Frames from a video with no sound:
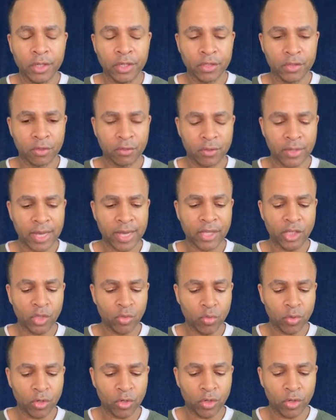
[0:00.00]
so that
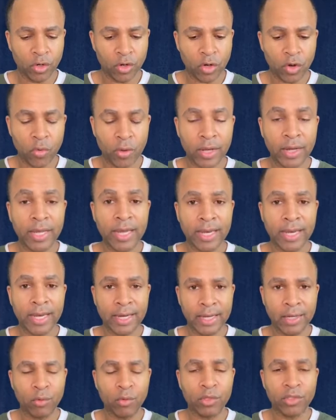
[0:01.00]
you will know it
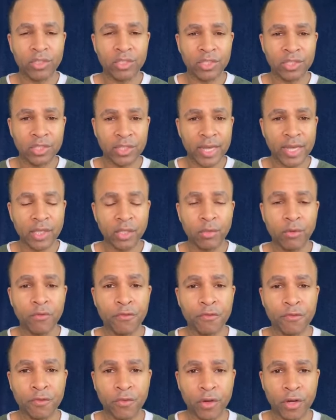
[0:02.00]
and it will set you
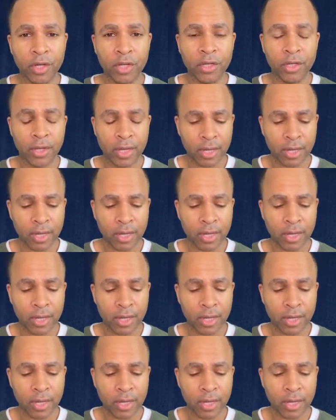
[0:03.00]
free.